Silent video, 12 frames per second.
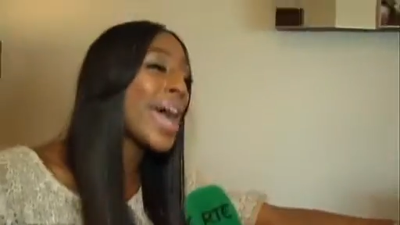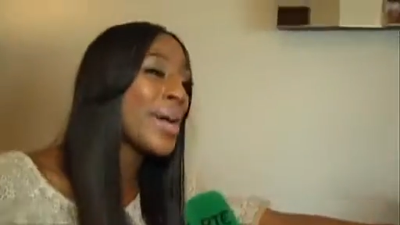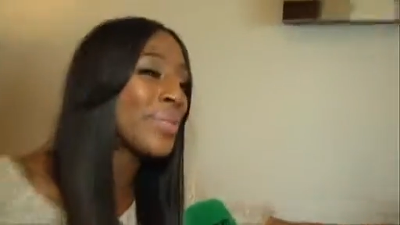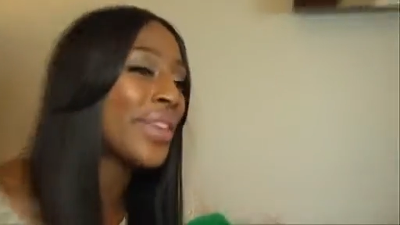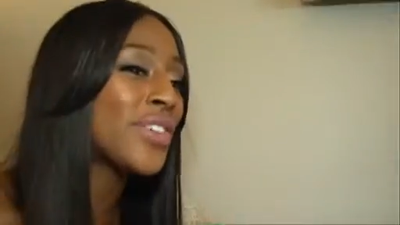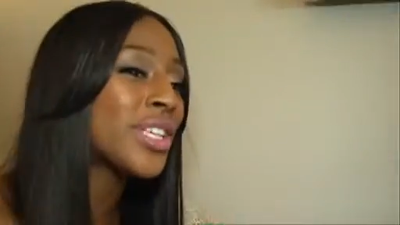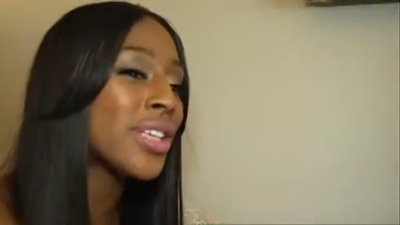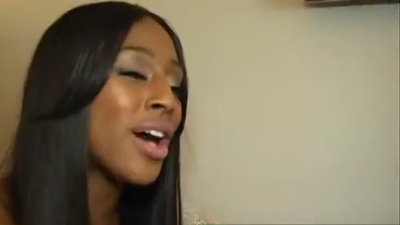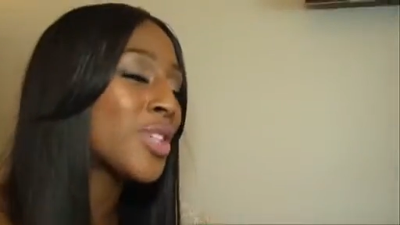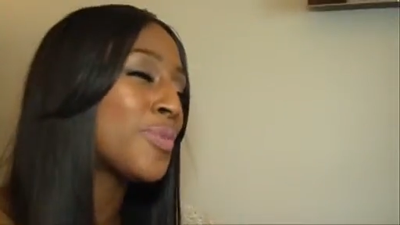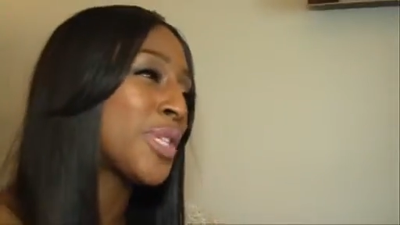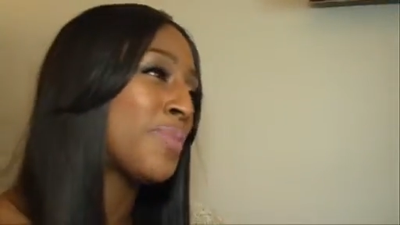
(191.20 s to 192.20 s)
am. They've just
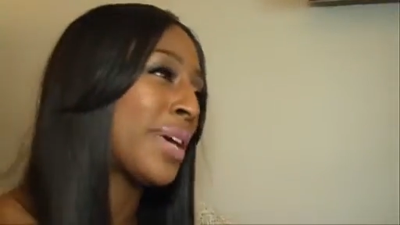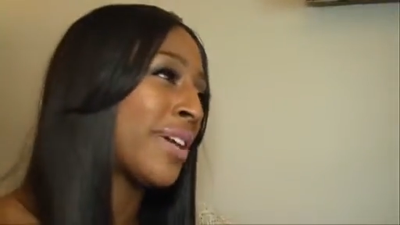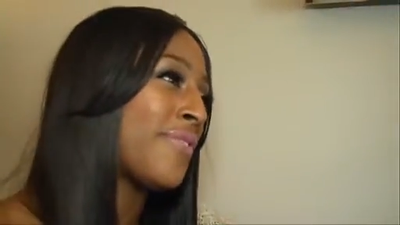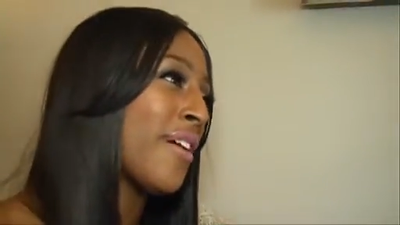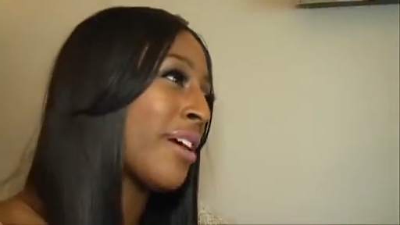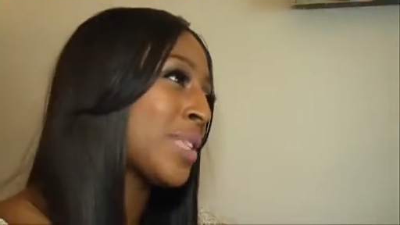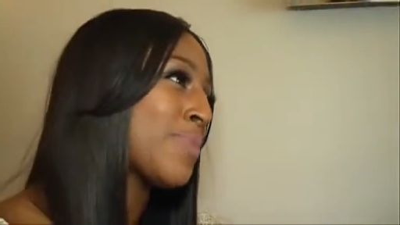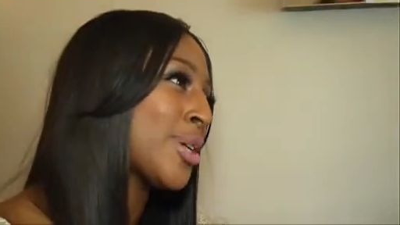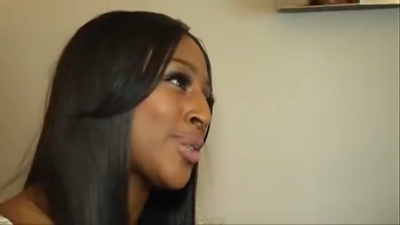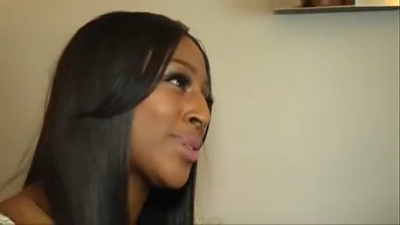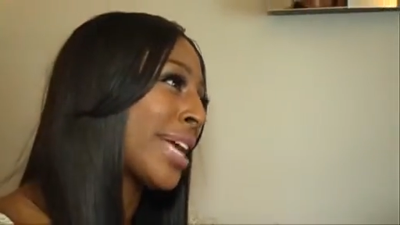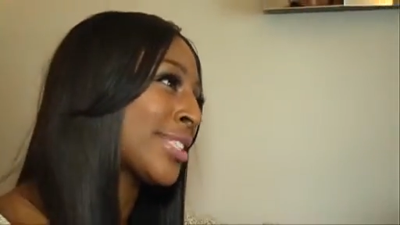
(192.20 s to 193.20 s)
asked me to be a very
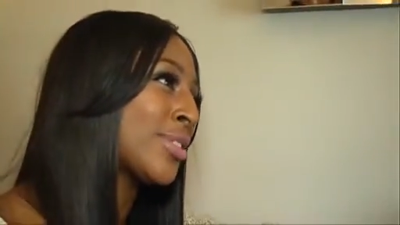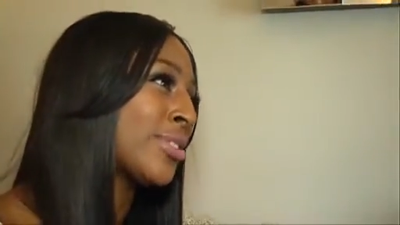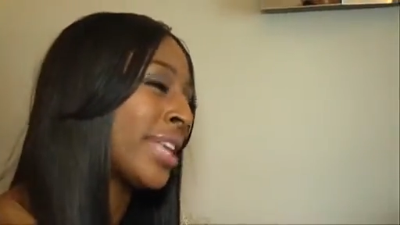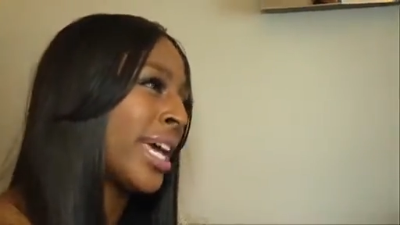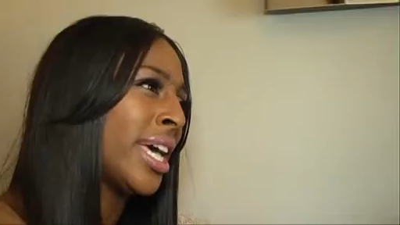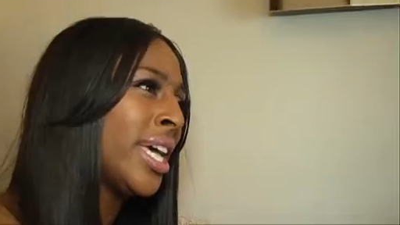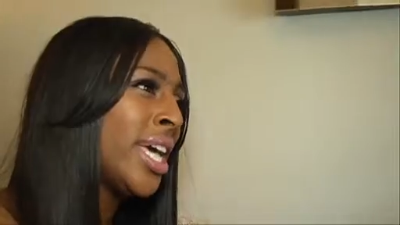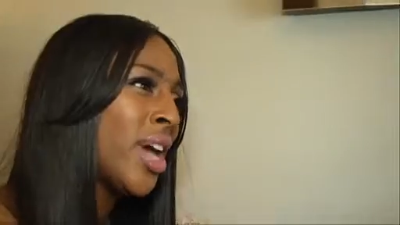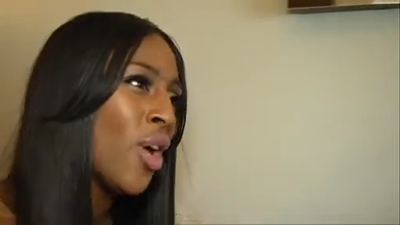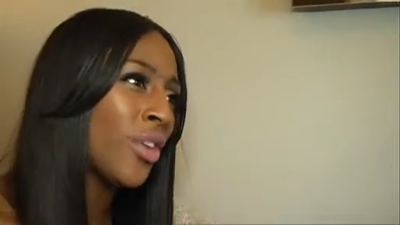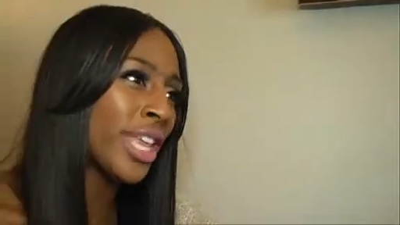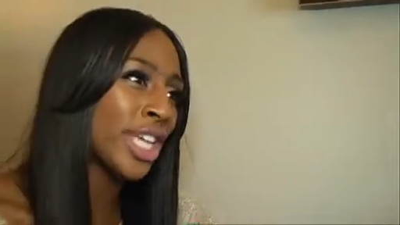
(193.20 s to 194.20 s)
special guest on their
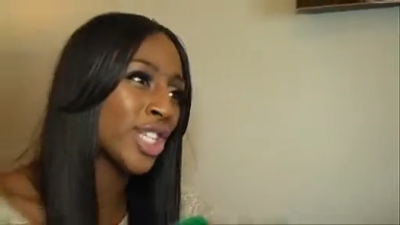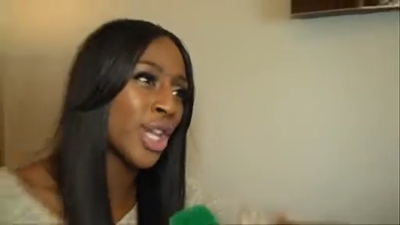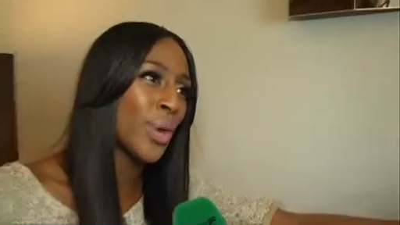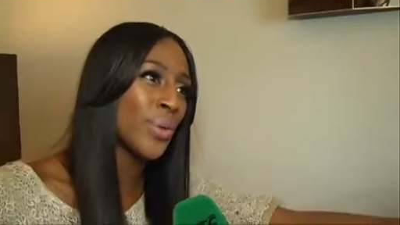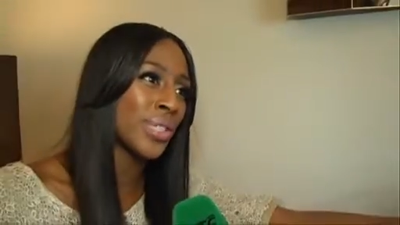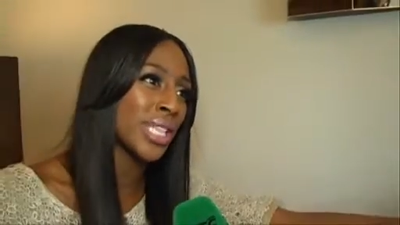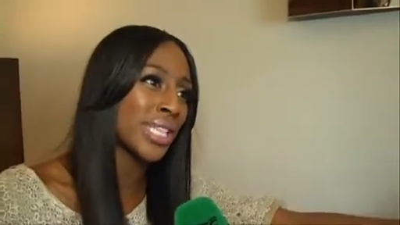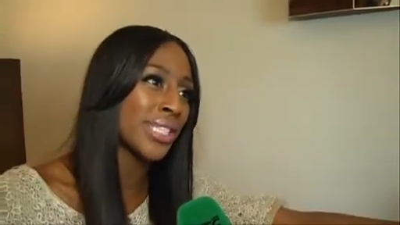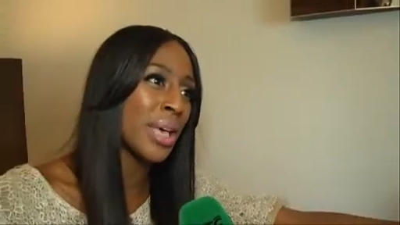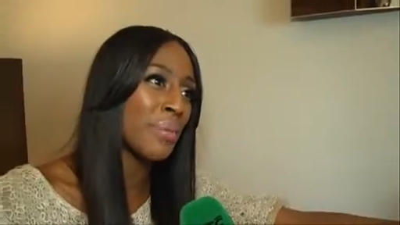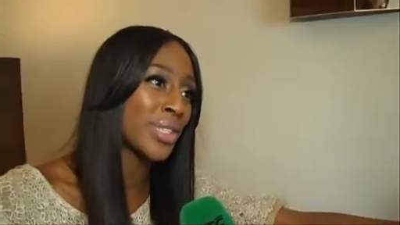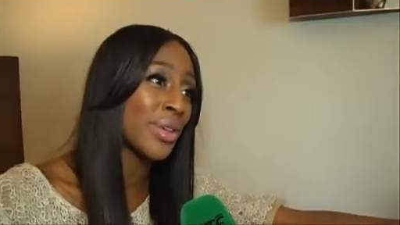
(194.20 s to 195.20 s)
on their shows this
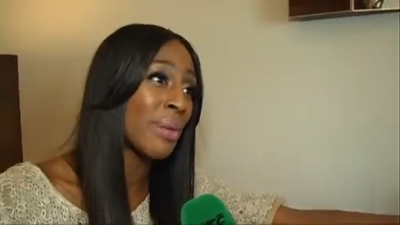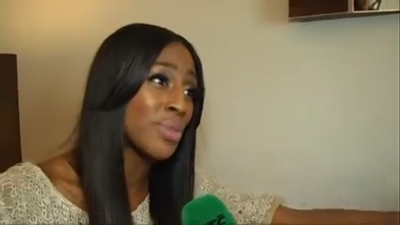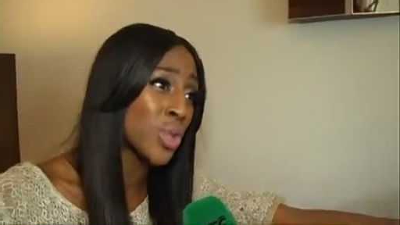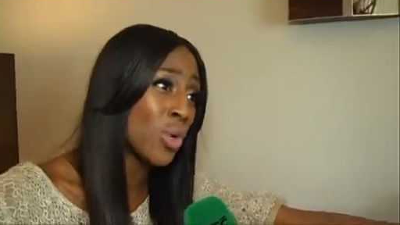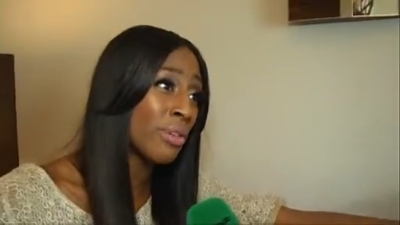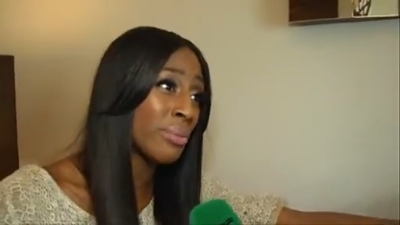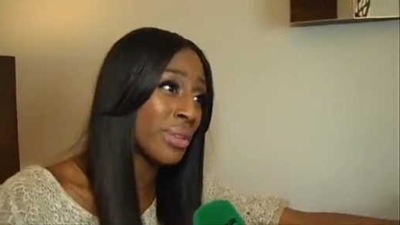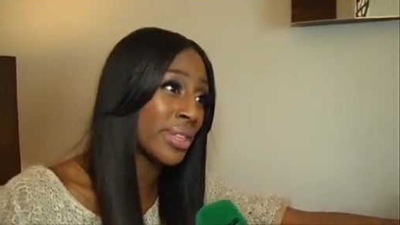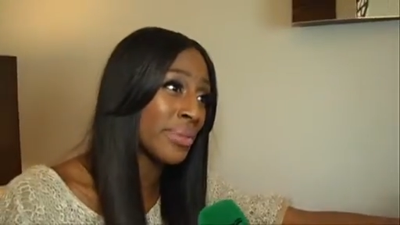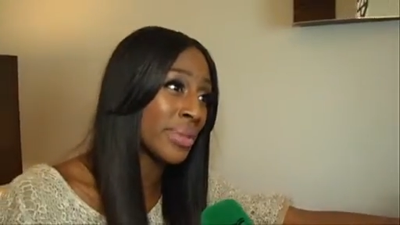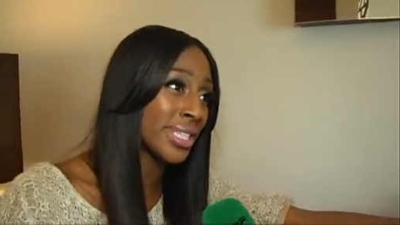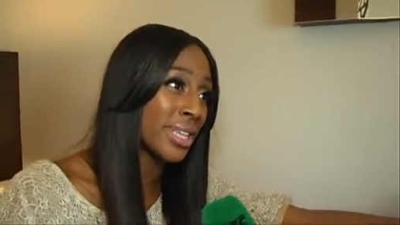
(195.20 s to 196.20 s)
summer, so I'm touring with
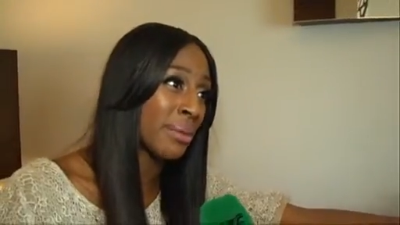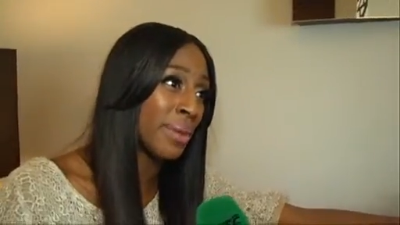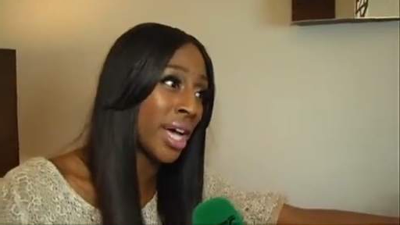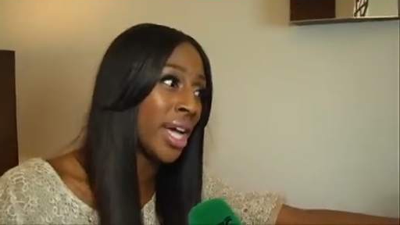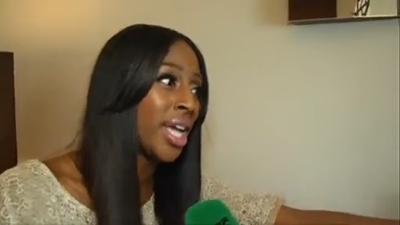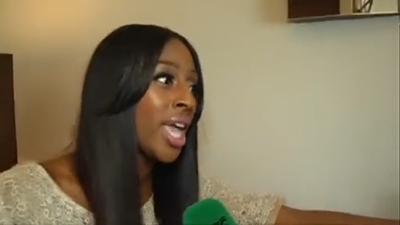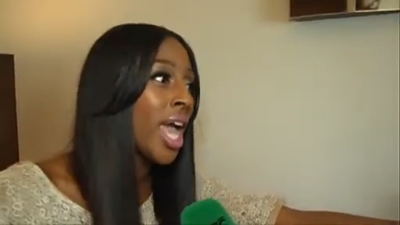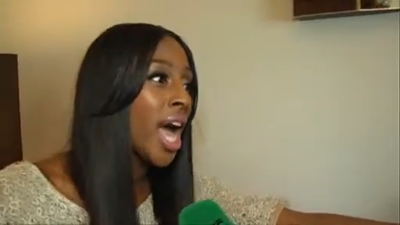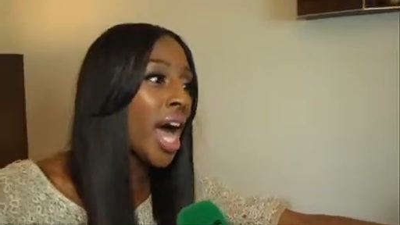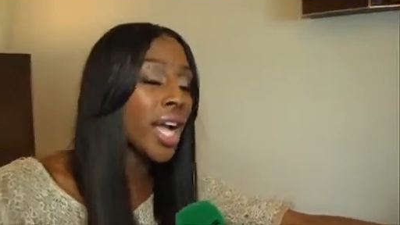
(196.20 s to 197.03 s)
them this summer. Yeah. Oh.